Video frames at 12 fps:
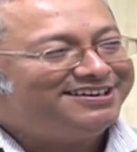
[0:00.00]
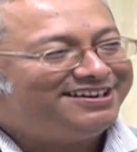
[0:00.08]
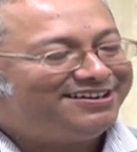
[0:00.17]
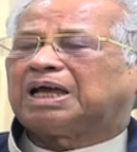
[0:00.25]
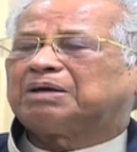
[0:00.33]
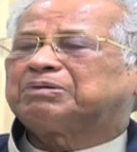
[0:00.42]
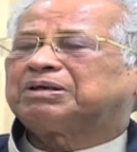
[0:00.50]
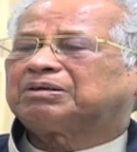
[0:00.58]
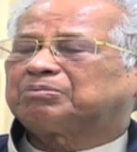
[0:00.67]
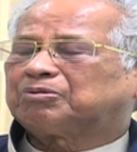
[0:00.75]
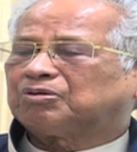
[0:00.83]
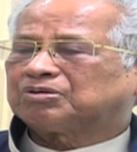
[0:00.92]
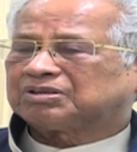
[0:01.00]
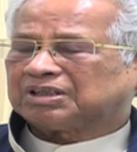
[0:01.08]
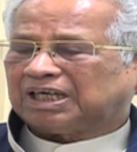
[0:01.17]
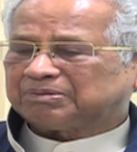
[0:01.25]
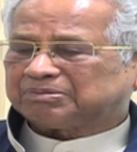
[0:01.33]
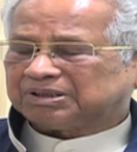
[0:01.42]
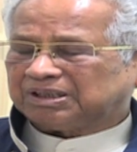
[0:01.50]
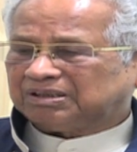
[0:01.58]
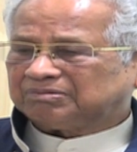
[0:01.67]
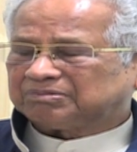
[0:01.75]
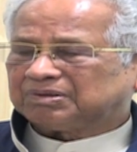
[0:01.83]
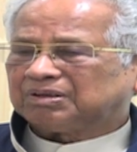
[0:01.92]
time it, of course, I have
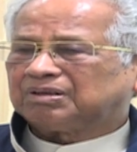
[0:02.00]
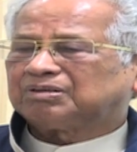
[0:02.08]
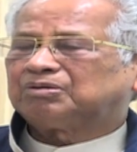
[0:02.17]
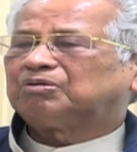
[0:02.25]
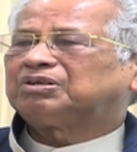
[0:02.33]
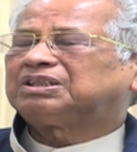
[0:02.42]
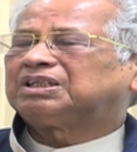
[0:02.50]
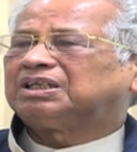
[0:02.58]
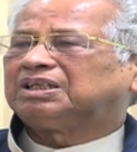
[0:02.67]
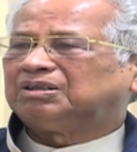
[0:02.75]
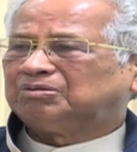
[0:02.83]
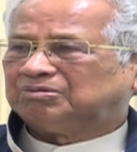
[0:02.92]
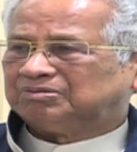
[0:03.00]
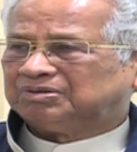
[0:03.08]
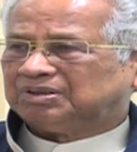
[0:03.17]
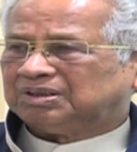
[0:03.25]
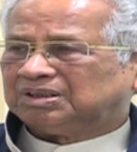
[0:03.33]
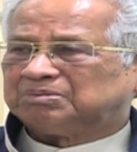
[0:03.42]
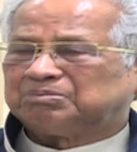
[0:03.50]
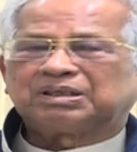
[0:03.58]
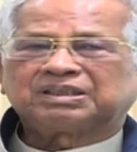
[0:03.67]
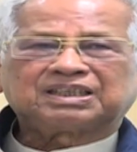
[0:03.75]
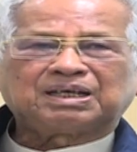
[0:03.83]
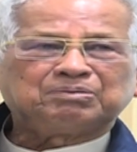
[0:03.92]
seen, though it is a new,
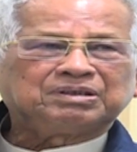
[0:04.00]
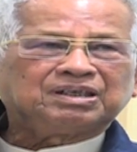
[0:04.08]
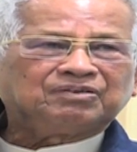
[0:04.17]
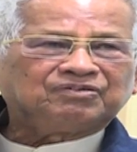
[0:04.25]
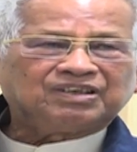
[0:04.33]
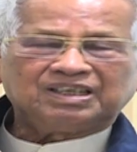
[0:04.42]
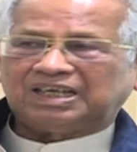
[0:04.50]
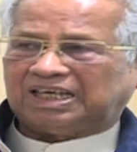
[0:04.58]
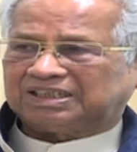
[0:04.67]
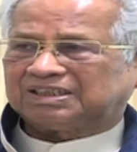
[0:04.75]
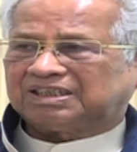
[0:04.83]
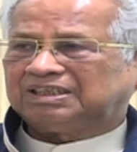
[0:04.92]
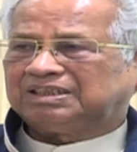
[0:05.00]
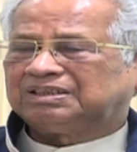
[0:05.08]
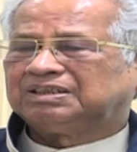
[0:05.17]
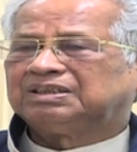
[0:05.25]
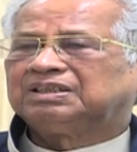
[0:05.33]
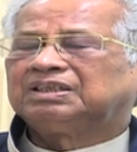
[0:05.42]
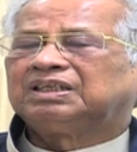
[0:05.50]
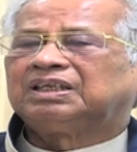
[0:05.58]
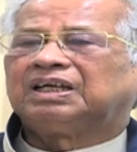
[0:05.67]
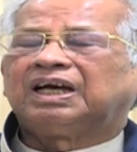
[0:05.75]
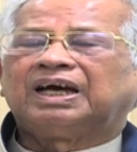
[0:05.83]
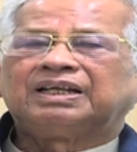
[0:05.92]
but coming up very nicely,
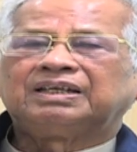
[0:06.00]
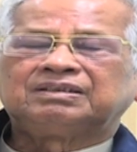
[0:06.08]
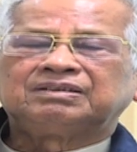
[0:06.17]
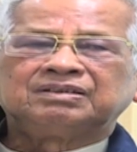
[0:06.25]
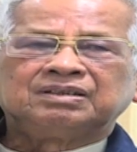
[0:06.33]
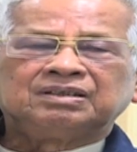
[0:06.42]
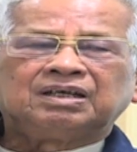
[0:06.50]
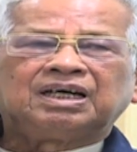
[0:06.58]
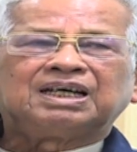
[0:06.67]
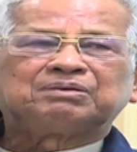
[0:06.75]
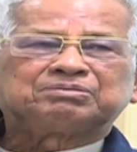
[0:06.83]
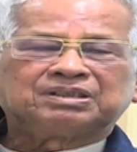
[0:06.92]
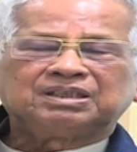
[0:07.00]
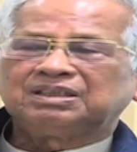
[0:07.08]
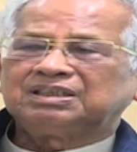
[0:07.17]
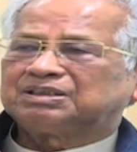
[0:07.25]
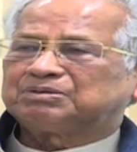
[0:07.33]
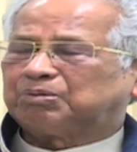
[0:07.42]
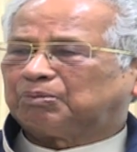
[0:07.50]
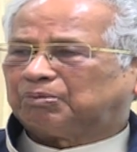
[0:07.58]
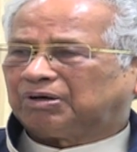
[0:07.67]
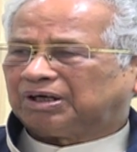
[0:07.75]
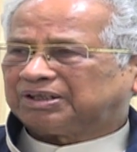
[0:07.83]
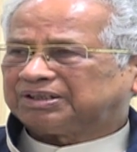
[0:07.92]
and I have seen his
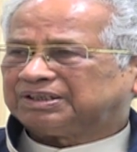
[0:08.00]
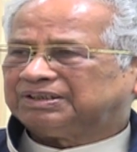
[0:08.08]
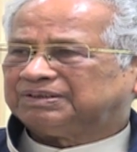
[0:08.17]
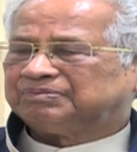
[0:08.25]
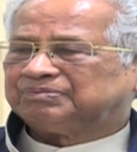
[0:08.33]
popularity,